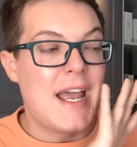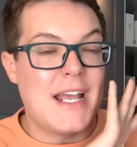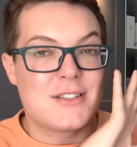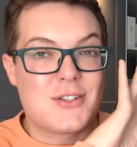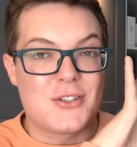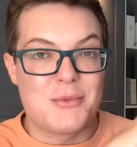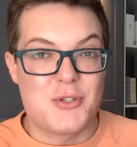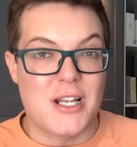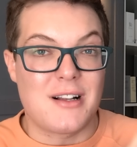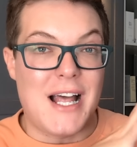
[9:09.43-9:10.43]
It's got some
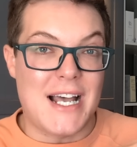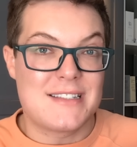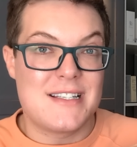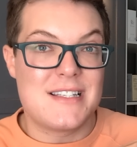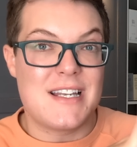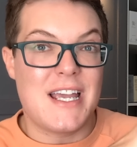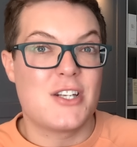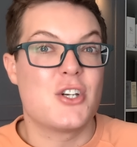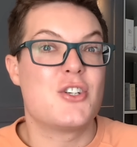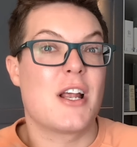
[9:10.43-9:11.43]
gentle acids in here
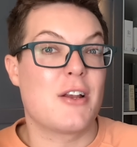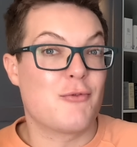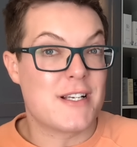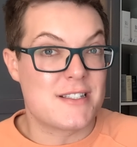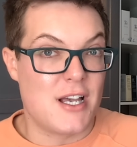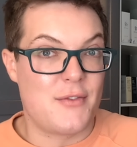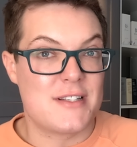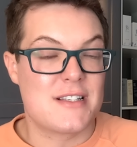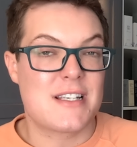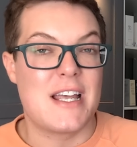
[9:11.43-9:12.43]
to gently
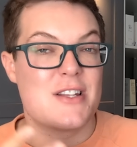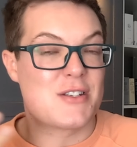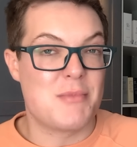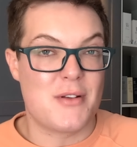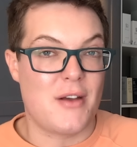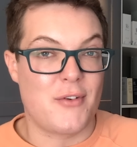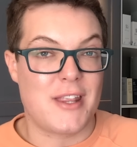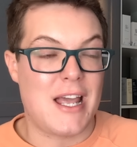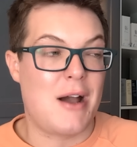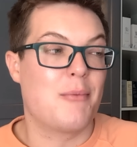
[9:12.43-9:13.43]
resurface the skin, smooth
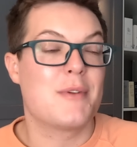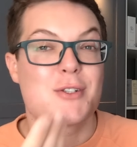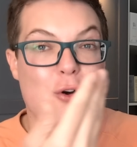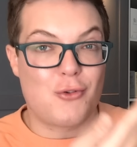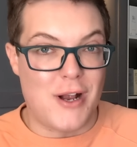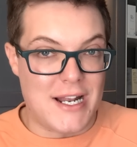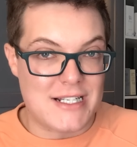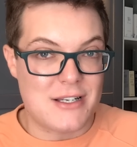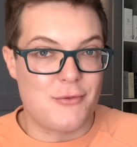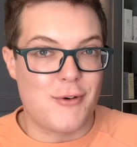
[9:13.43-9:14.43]
everything out. It's got
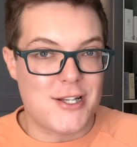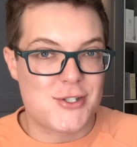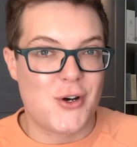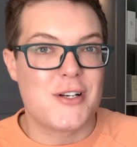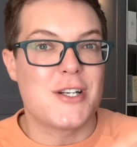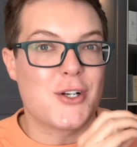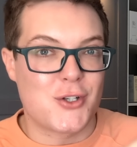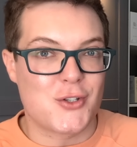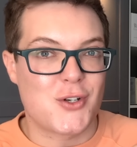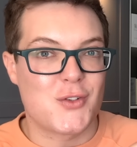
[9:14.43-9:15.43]
granactive retinoid in a
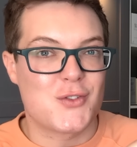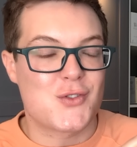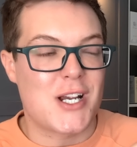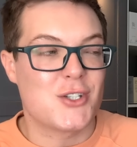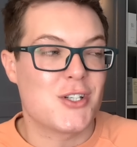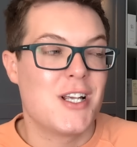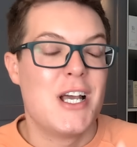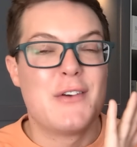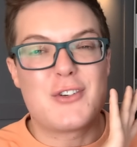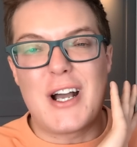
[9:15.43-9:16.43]
good concentration.
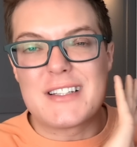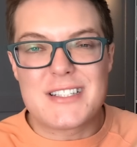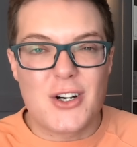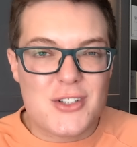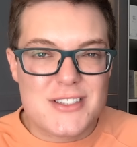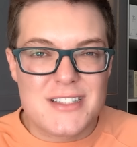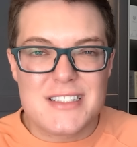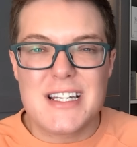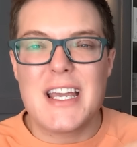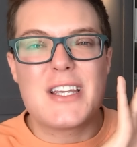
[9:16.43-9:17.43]
Got
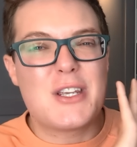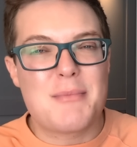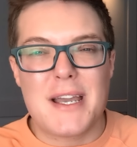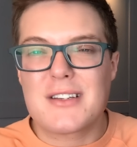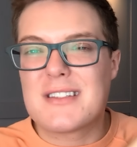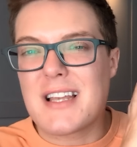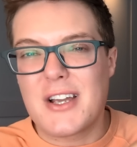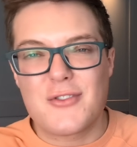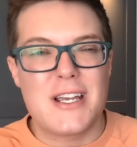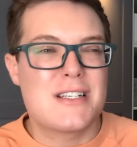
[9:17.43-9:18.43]
antioxidants in here, humectants,
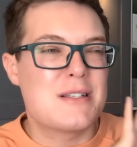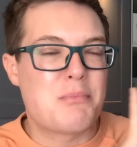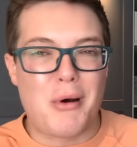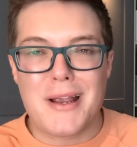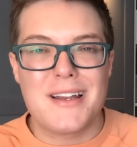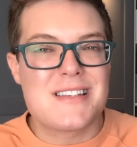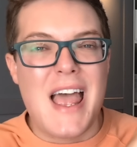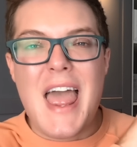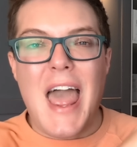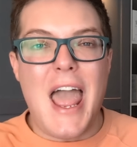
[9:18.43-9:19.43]
hydrators, brighteners,
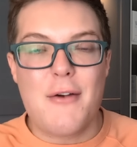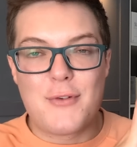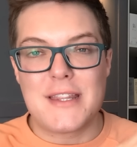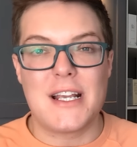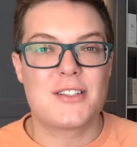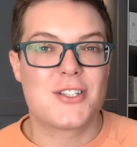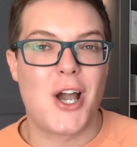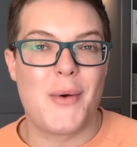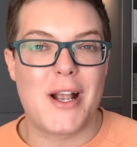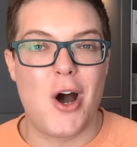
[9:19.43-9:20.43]
everything's
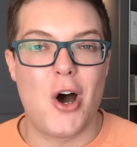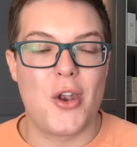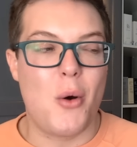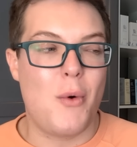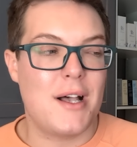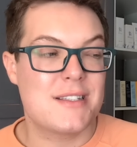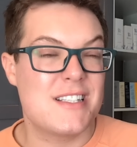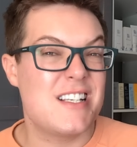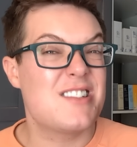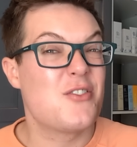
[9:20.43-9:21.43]
going on. And whilst
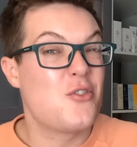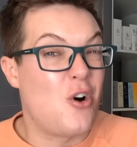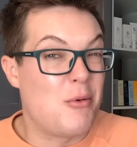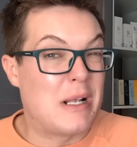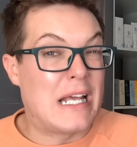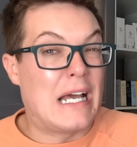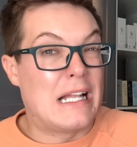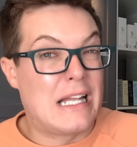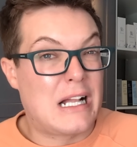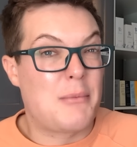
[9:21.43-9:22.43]
this is normally a
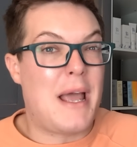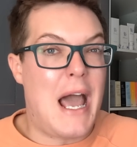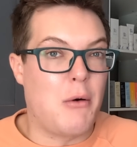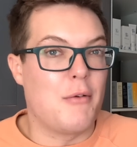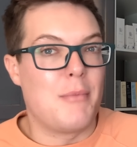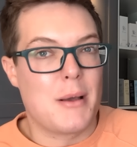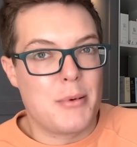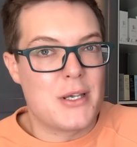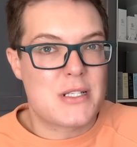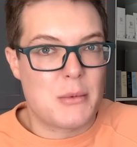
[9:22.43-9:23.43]
little bit out of my
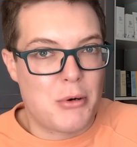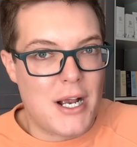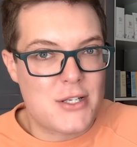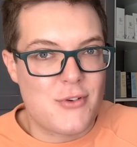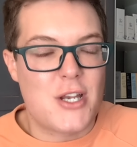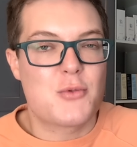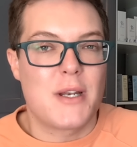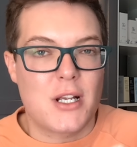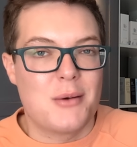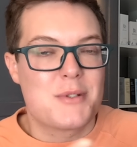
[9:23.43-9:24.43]
personal price range
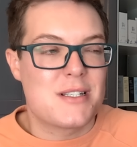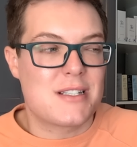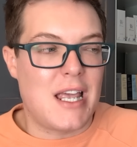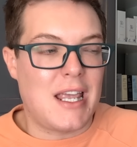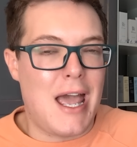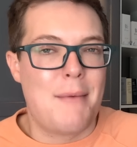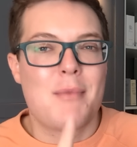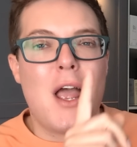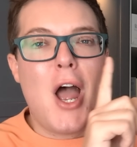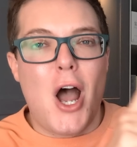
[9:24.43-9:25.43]
when it comes to skincare,
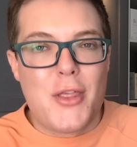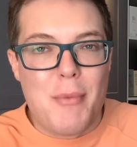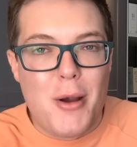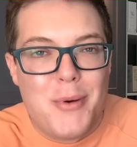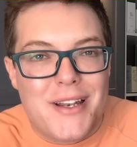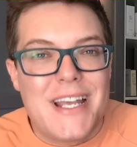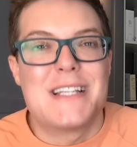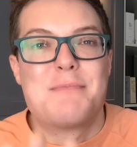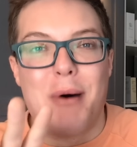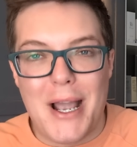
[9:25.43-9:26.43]
at the moment
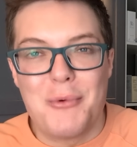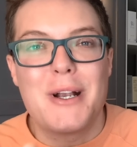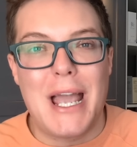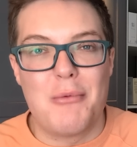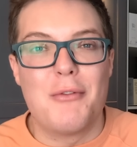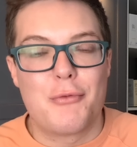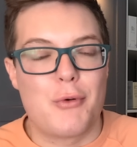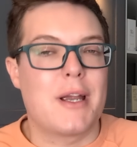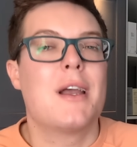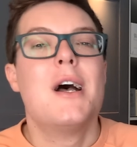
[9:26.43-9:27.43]
it's buy one, get one
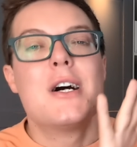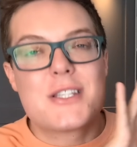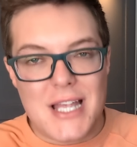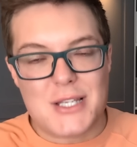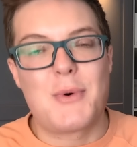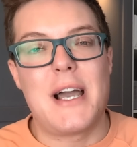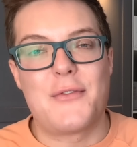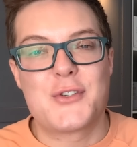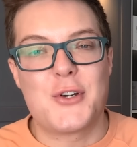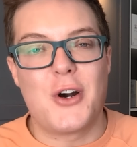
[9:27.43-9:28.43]
free. So that's why
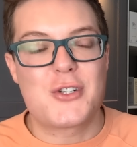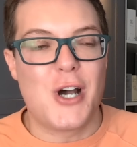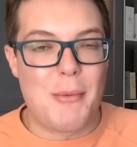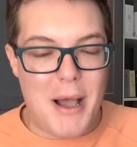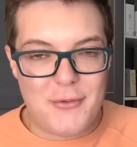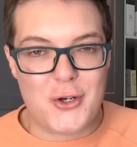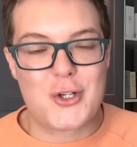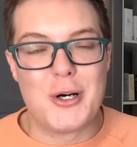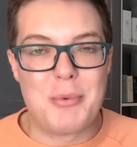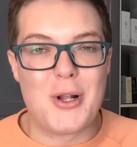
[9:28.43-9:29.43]
I've stocked up. I've got a
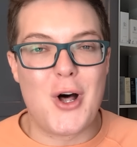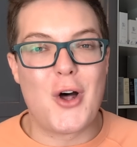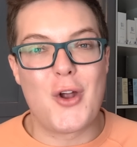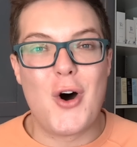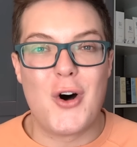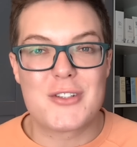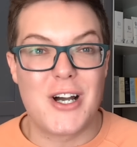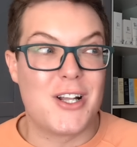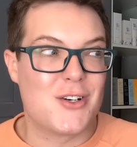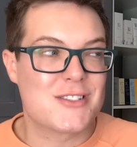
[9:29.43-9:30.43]
couple on
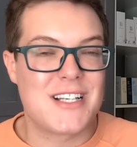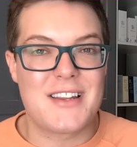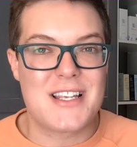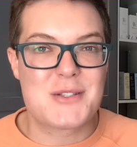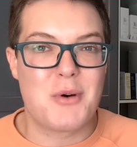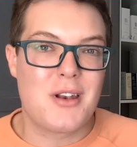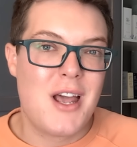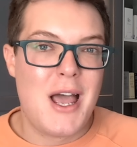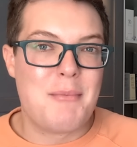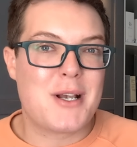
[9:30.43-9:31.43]
order alongside this one
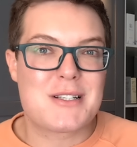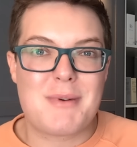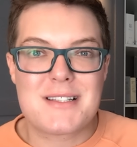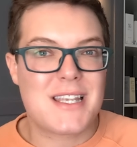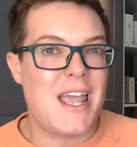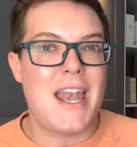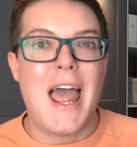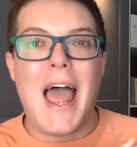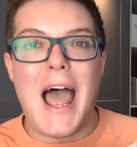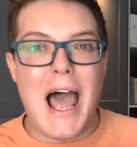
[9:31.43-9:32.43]
because my skin
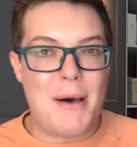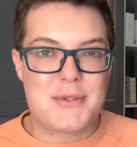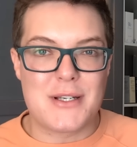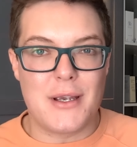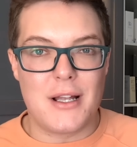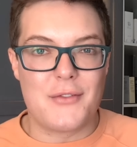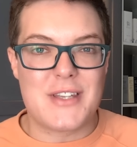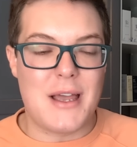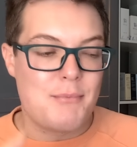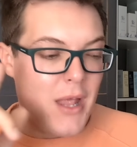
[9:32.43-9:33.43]
absolutely loves
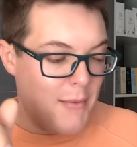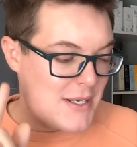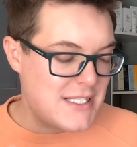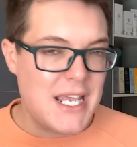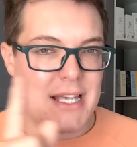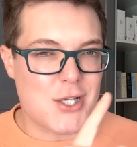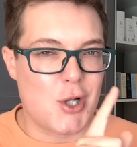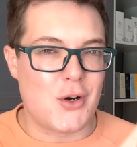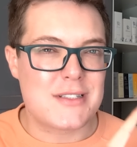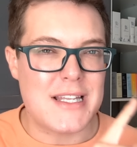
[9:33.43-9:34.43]
it. Best thing is,
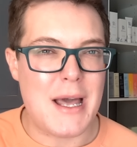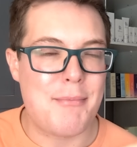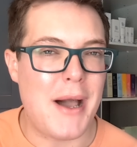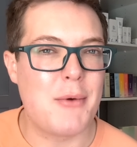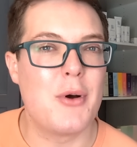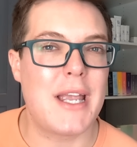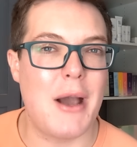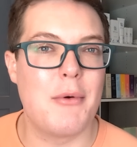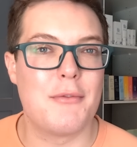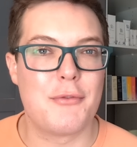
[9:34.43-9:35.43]
alongside that buy one
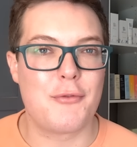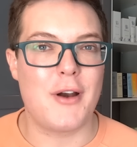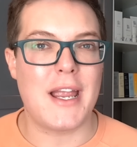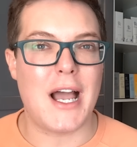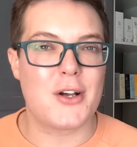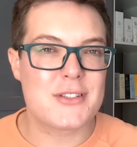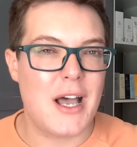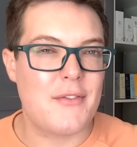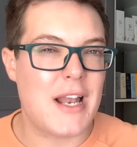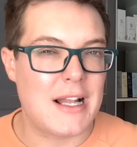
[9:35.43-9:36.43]
get one free, I also
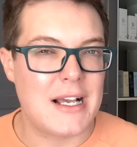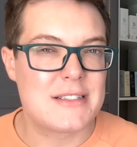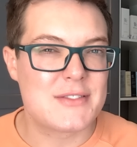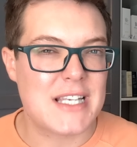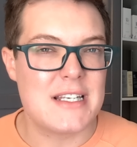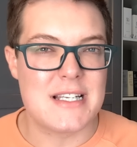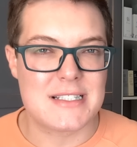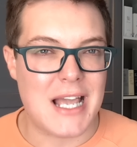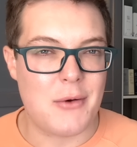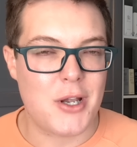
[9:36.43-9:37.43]
have an Allies of Skin
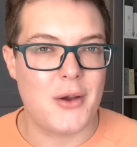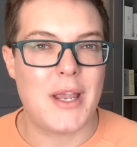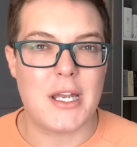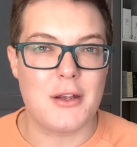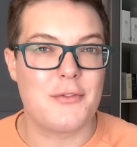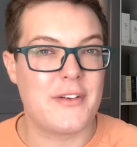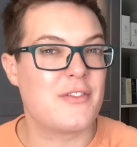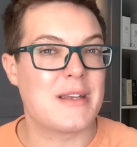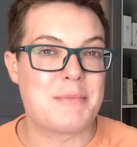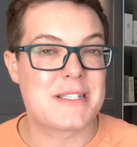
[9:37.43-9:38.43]
discount code getting you
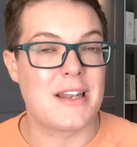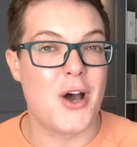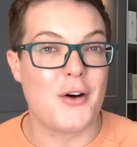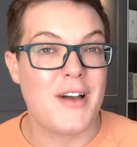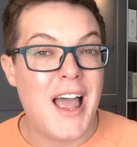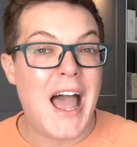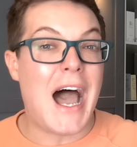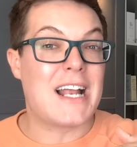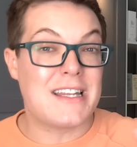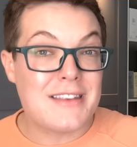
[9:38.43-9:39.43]
15% off.
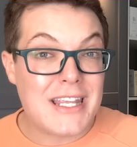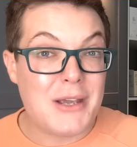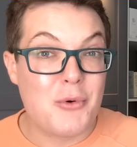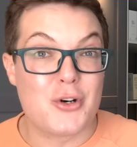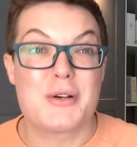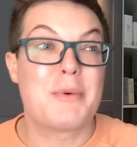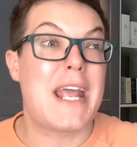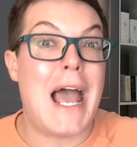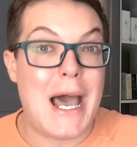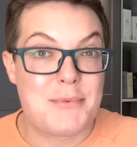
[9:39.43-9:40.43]
I didn't think it would, but
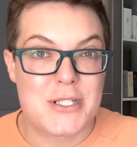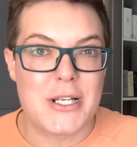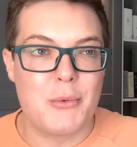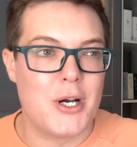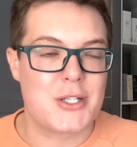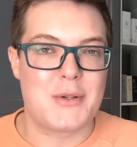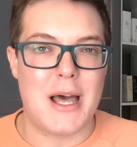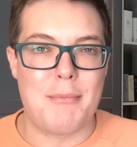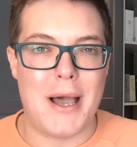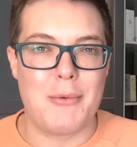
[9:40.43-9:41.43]
it absolutely works with
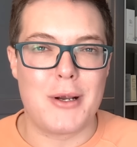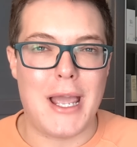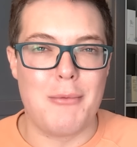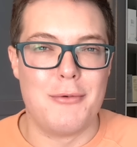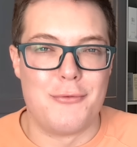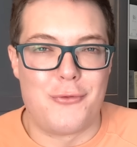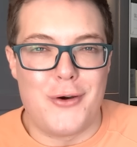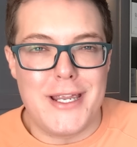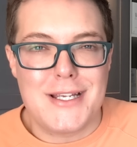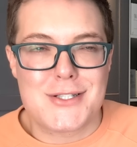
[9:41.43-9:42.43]
that buy one get one
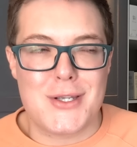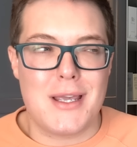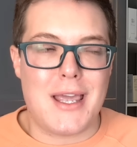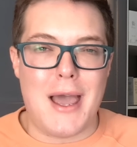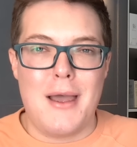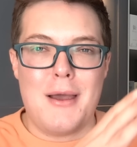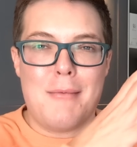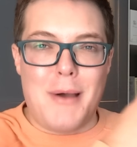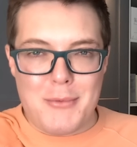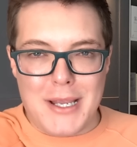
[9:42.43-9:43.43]
free. So you get
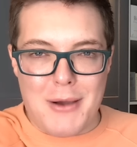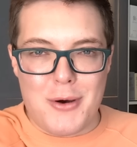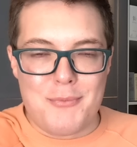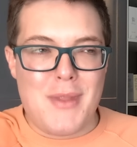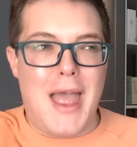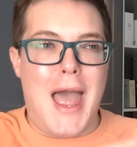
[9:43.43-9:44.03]
buy one get one